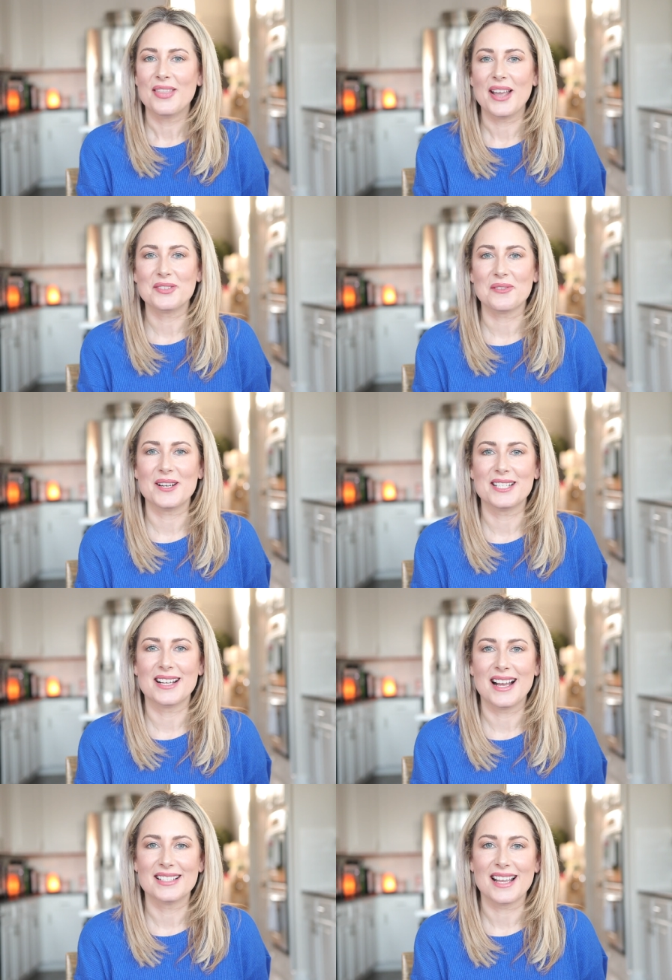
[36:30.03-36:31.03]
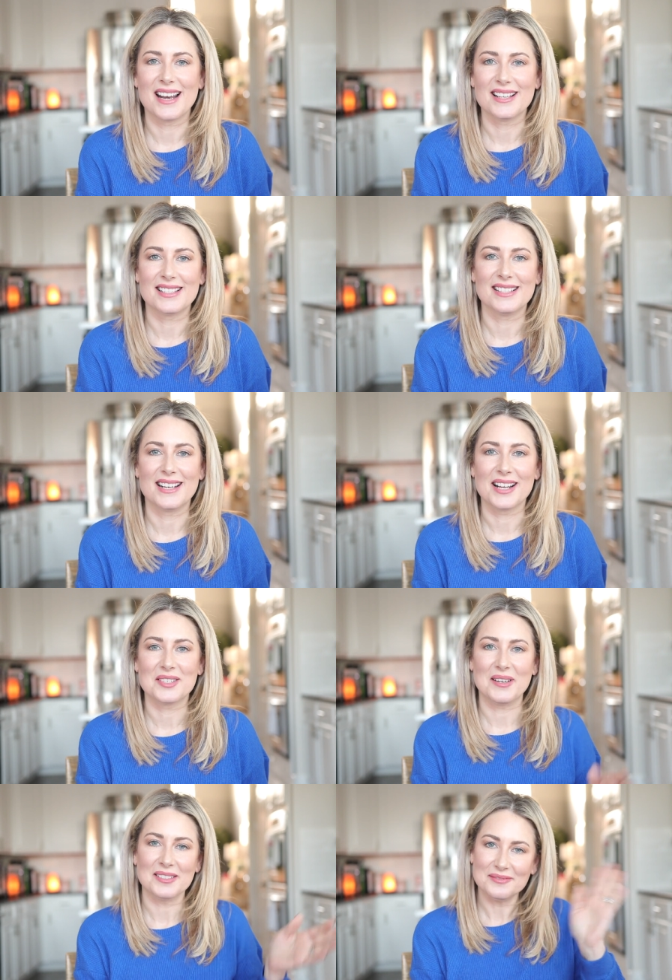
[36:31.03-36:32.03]
Thanks for watching guys, and I'll see you in the
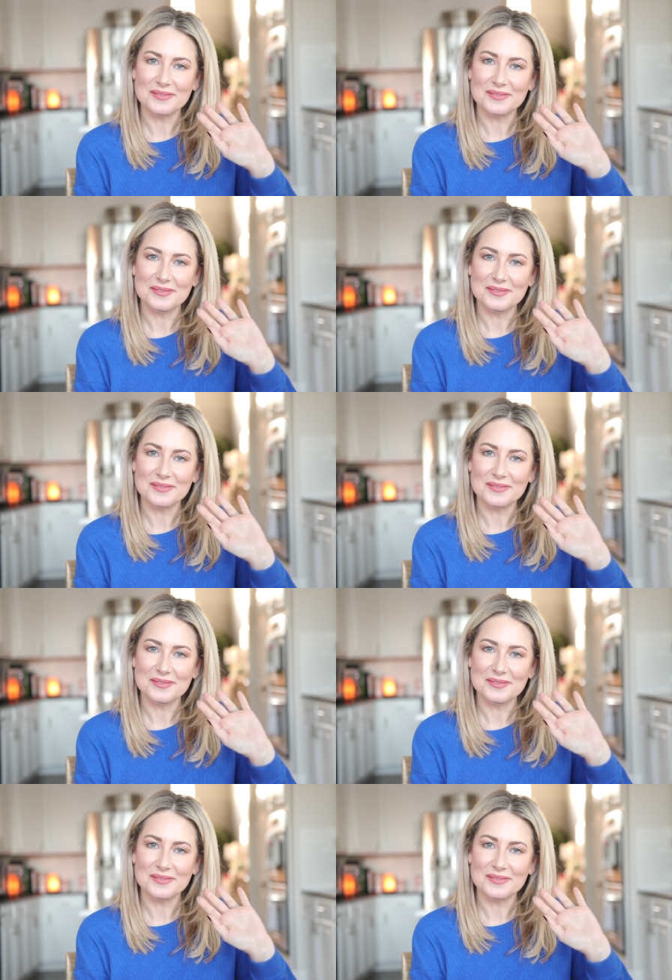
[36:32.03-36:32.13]
next one.